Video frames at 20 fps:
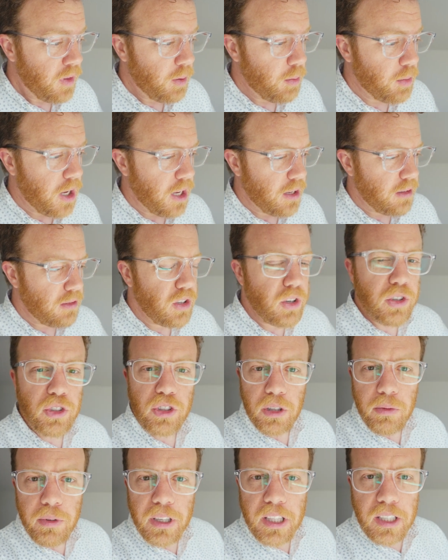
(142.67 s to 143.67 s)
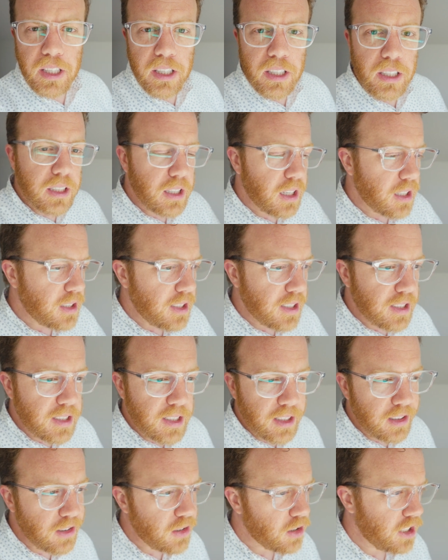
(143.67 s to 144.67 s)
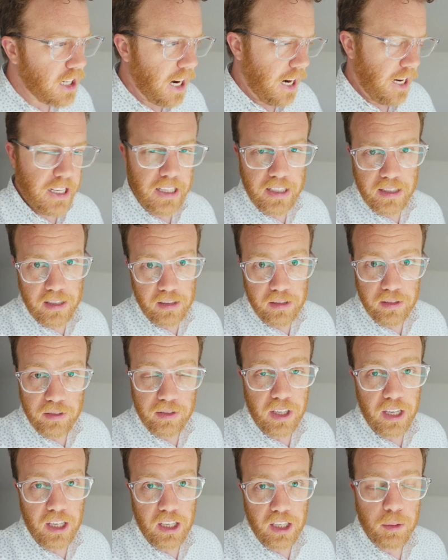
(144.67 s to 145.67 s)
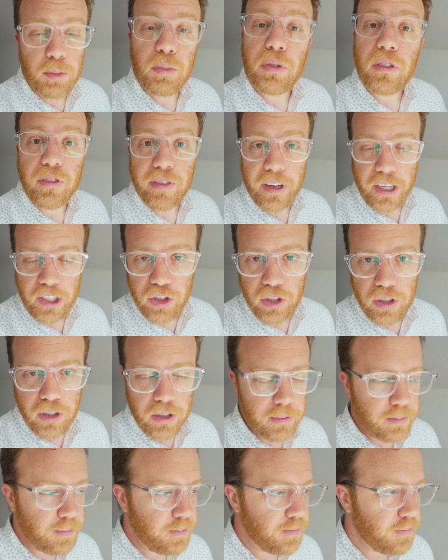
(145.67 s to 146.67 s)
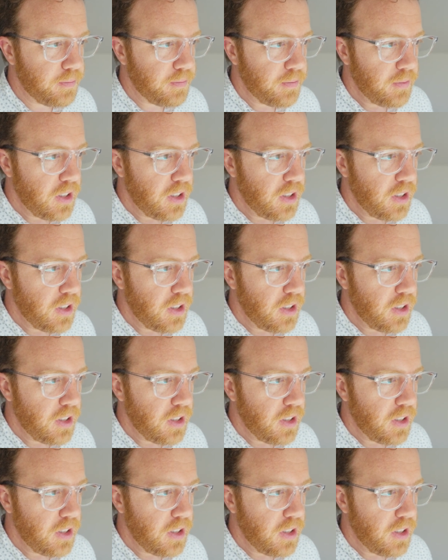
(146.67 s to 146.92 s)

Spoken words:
but usually with the assistance or guidance of a professional.